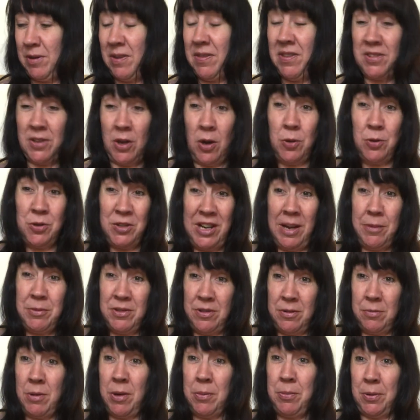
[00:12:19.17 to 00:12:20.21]
And there's a whole
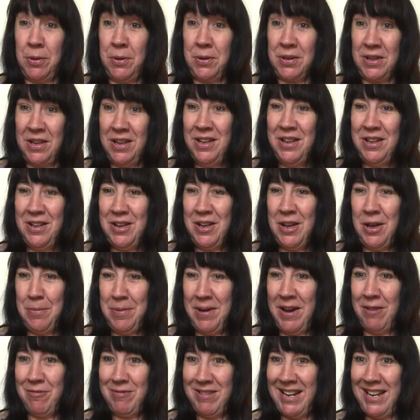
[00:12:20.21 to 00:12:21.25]
chapter in my book
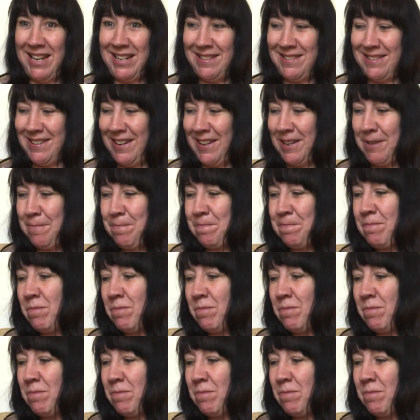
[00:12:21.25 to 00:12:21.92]
about relating.